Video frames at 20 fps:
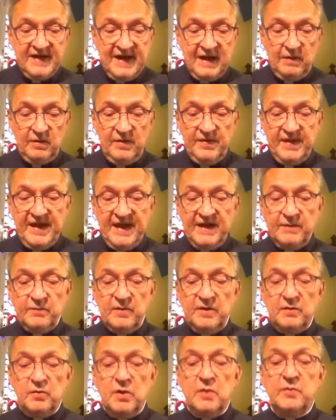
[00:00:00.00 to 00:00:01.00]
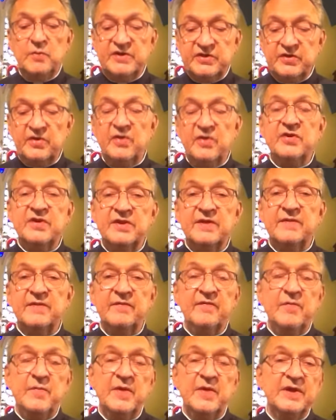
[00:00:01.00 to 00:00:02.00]
now and then, when we return to the
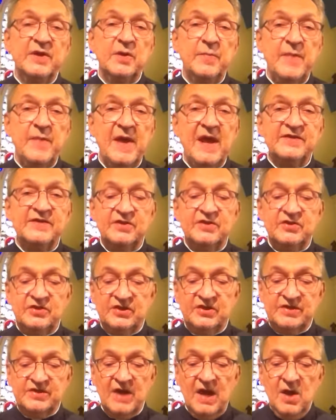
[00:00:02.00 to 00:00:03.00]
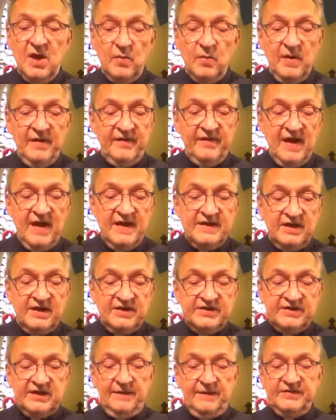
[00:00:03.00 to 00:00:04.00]
familiar passages, we find
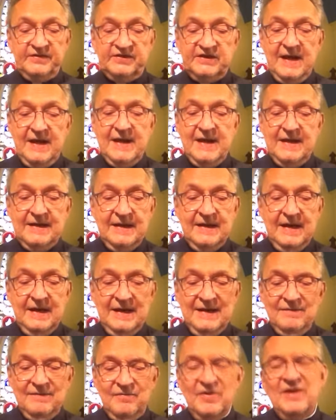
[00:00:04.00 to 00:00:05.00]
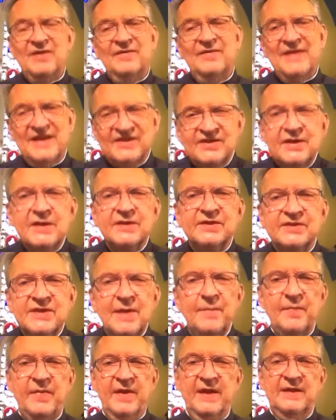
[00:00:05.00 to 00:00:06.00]
ourselves saying, Well, let's hear
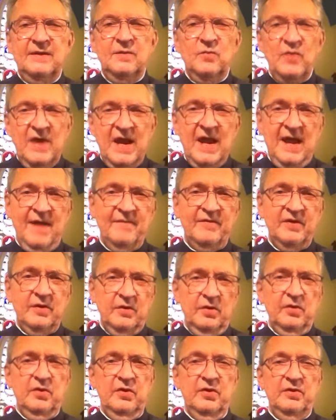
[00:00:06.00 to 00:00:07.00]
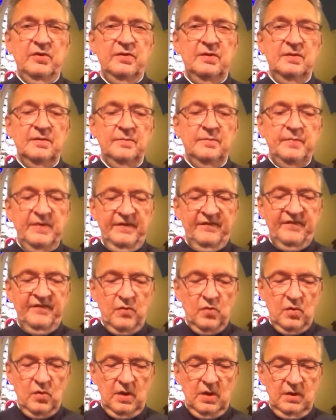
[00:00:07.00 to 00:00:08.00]
something we haven't heard
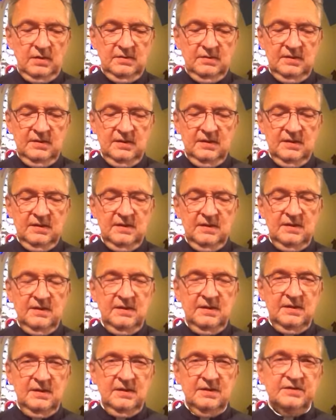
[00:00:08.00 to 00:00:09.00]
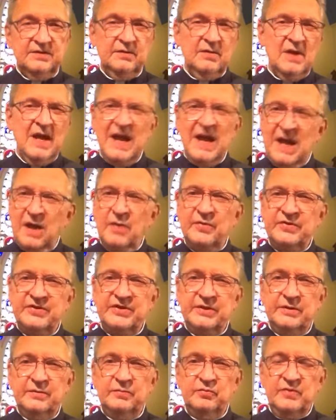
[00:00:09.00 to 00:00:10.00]
before. So, how
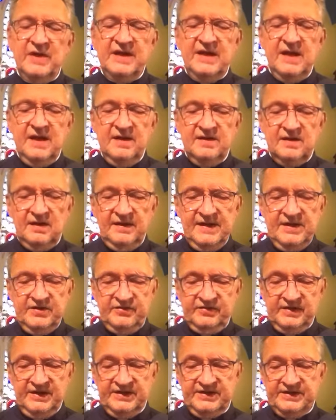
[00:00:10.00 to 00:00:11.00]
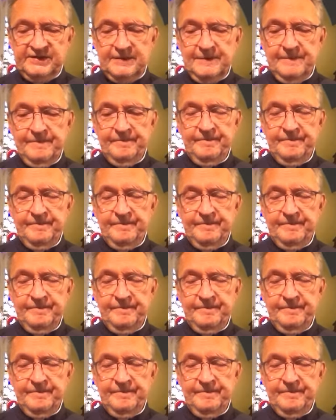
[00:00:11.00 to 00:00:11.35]
to rekindle interest?